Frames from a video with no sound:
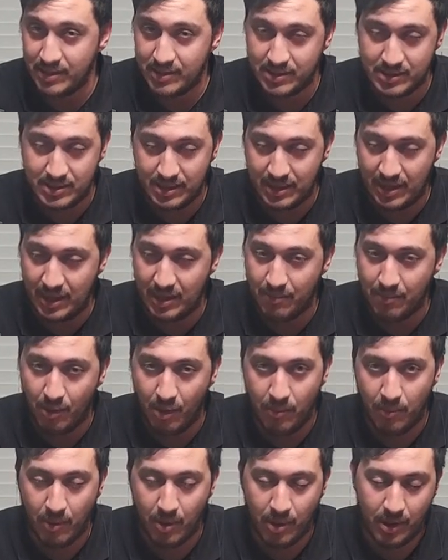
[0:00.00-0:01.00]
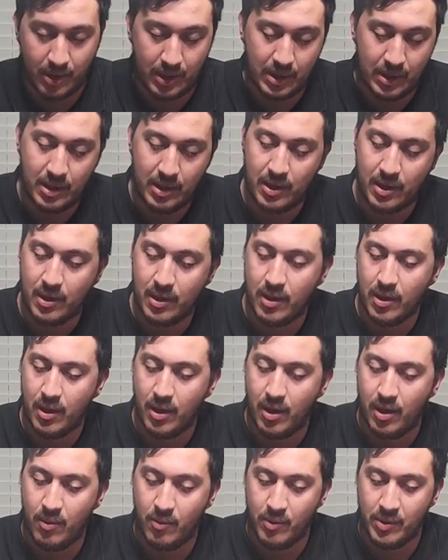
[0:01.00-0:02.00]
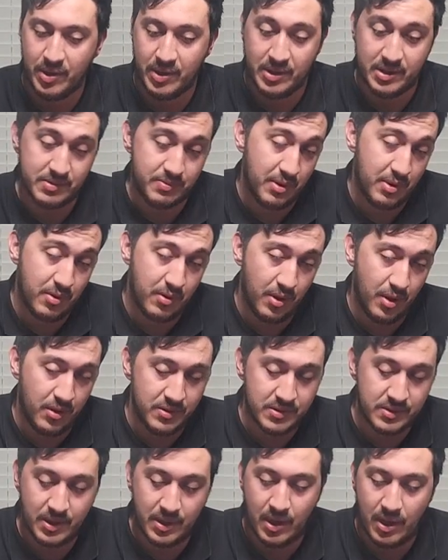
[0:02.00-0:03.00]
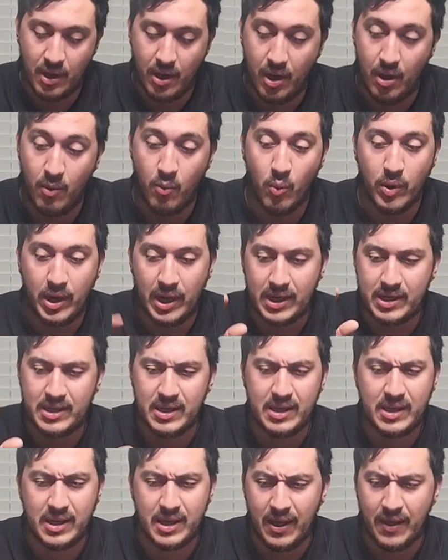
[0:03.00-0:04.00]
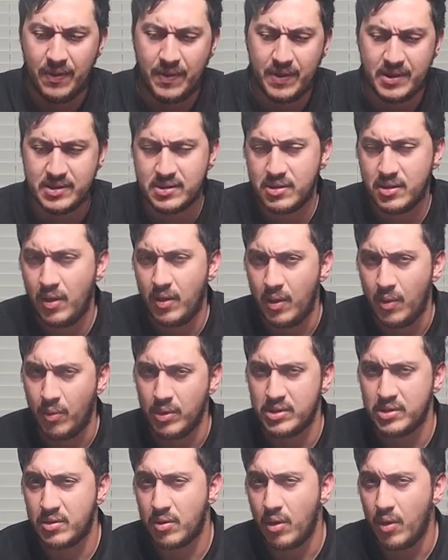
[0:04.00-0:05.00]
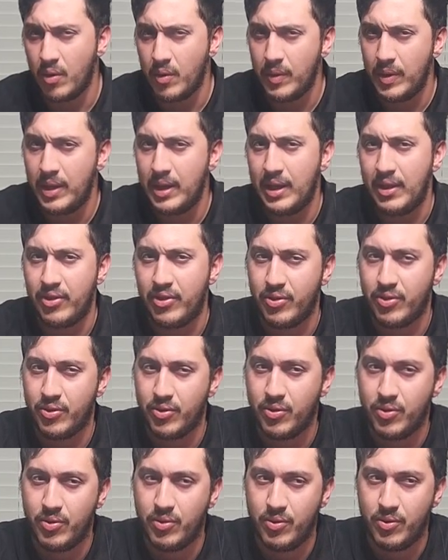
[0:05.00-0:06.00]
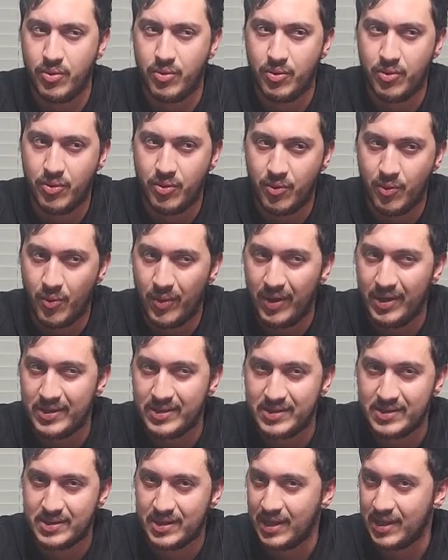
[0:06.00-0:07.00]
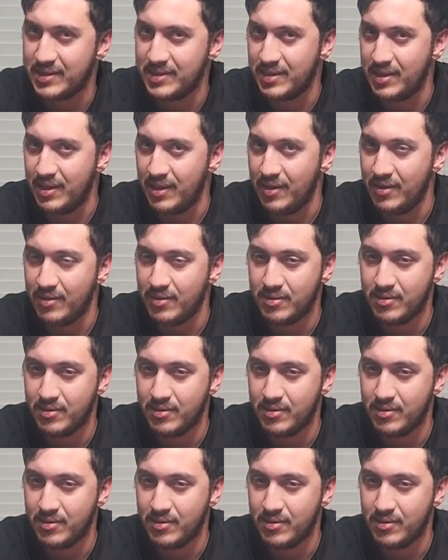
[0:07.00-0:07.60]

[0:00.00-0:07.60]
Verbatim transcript: Just to kind of ballpark um, what it is, but who knows. Um, when I did get this though, it was chronoing at 360.